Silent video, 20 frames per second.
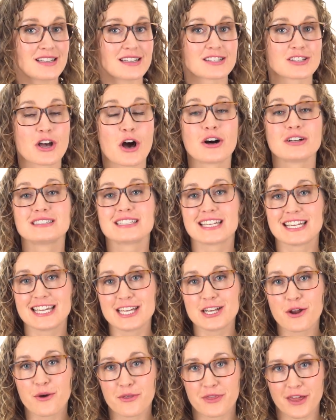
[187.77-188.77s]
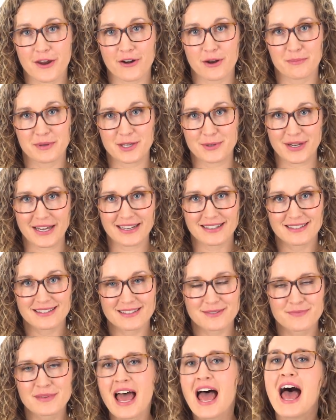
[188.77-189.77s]
is called
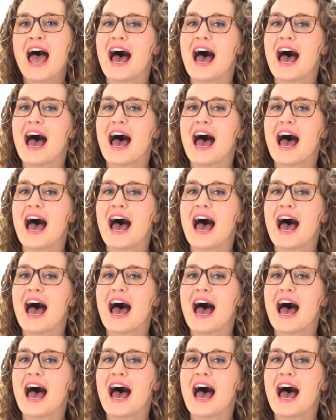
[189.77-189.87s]
ketotherapeutics.